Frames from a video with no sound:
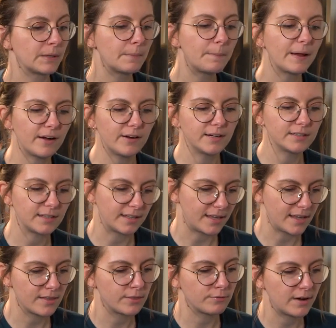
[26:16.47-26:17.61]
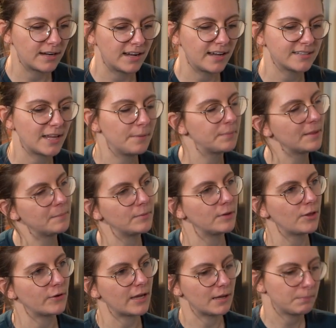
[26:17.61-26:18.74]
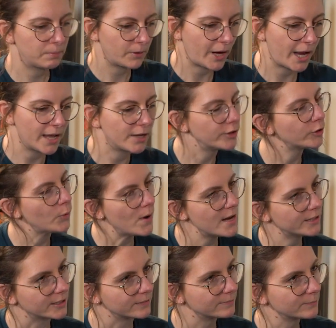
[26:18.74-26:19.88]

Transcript: But apparently, I... the red eyes help them locate prey underwater.